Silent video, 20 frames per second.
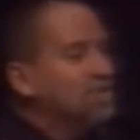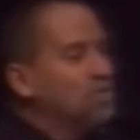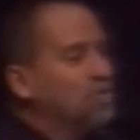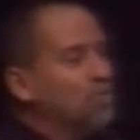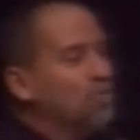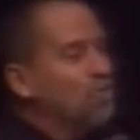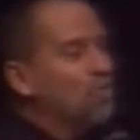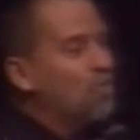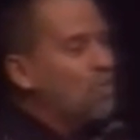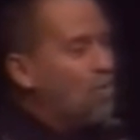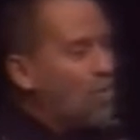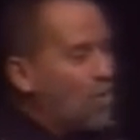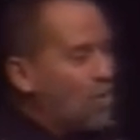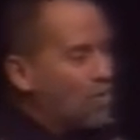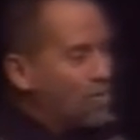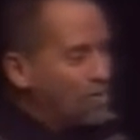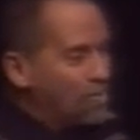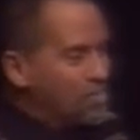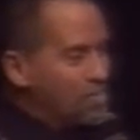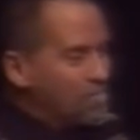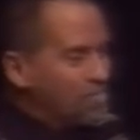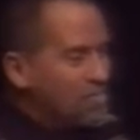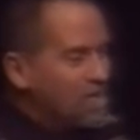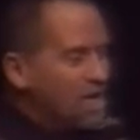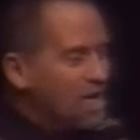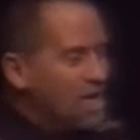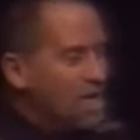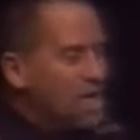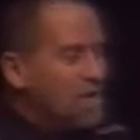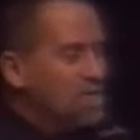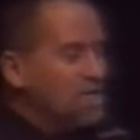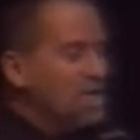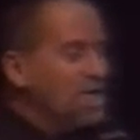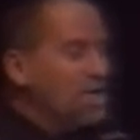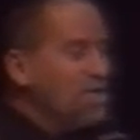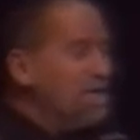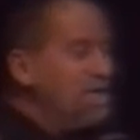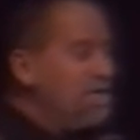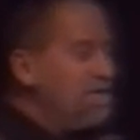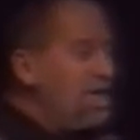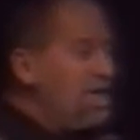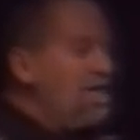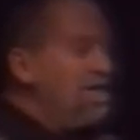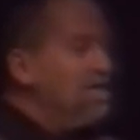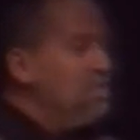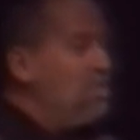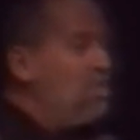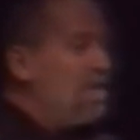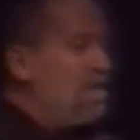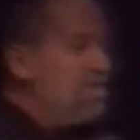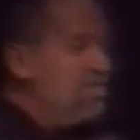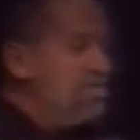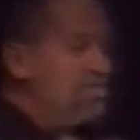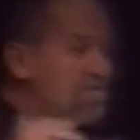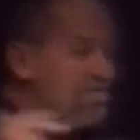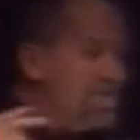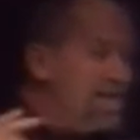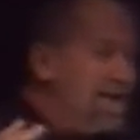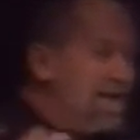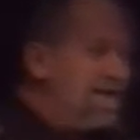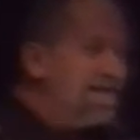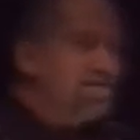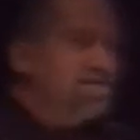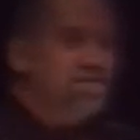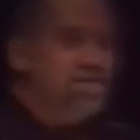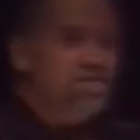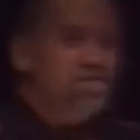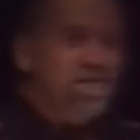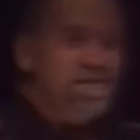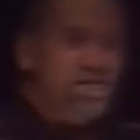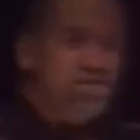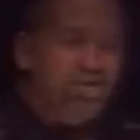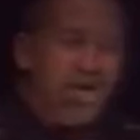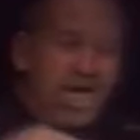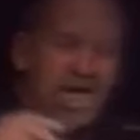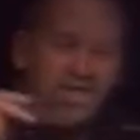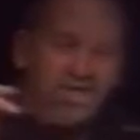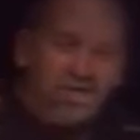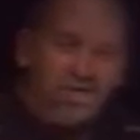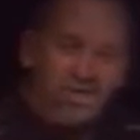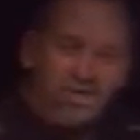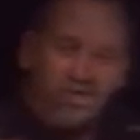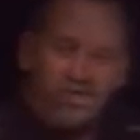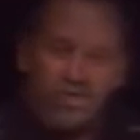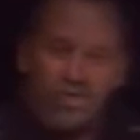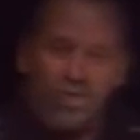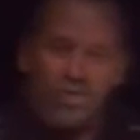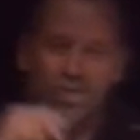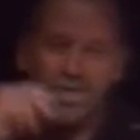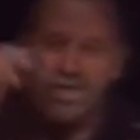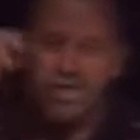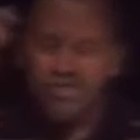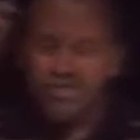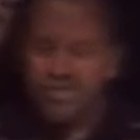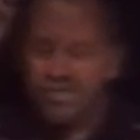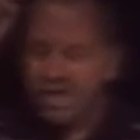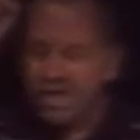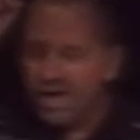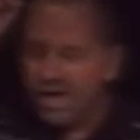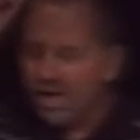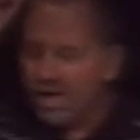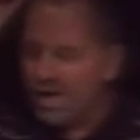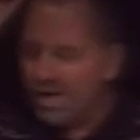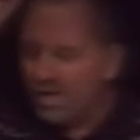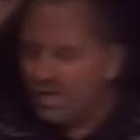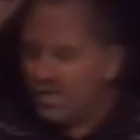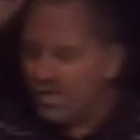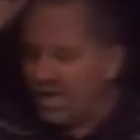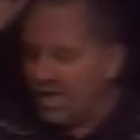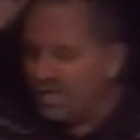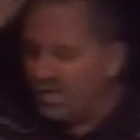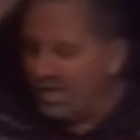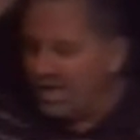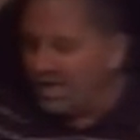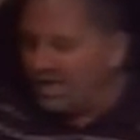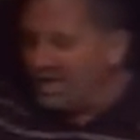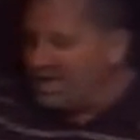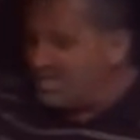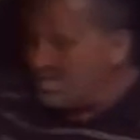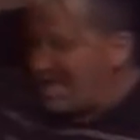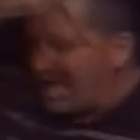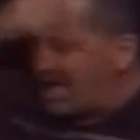into the water. But let me tell you what amazes me about this story. What really